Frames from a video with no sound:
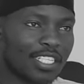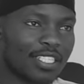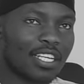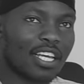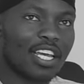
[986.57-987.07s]

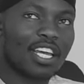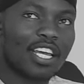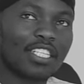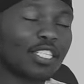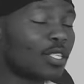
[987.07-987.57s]
It's
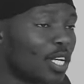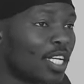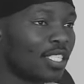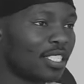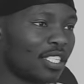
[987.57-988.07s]
it's
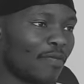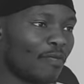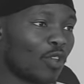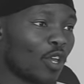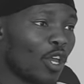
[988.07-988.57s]
crazy
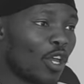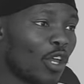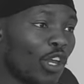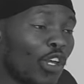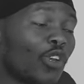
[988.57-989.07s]

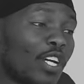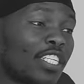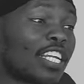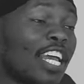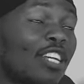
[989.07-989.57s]
you know what?